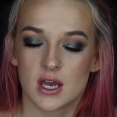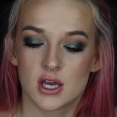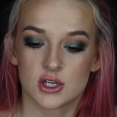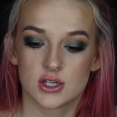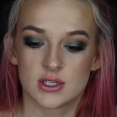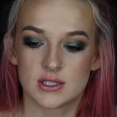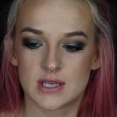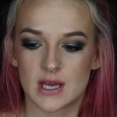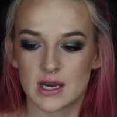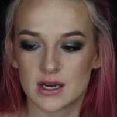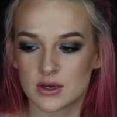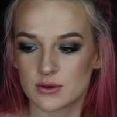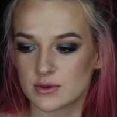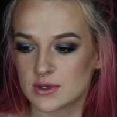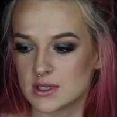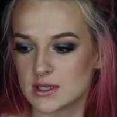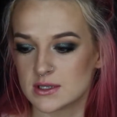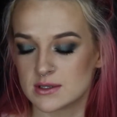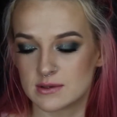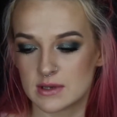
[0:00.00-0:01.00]
She said it
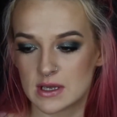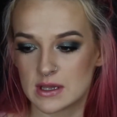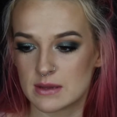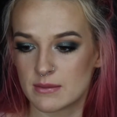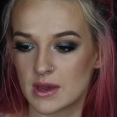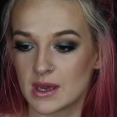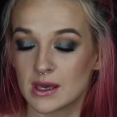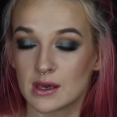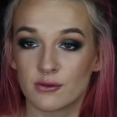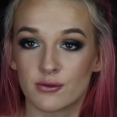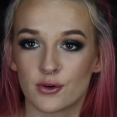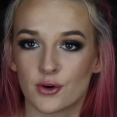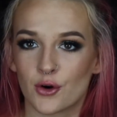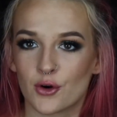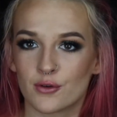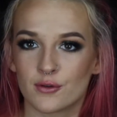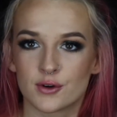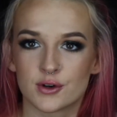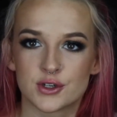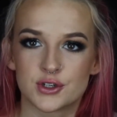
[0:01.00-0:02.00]
was in the making for
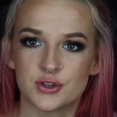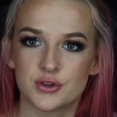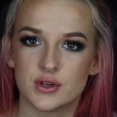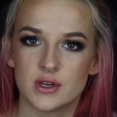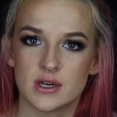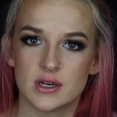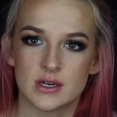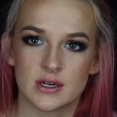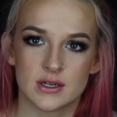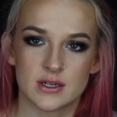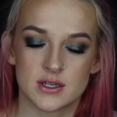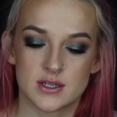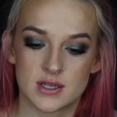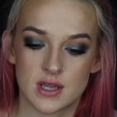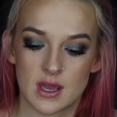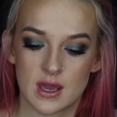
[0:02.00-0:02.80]
over 2 years,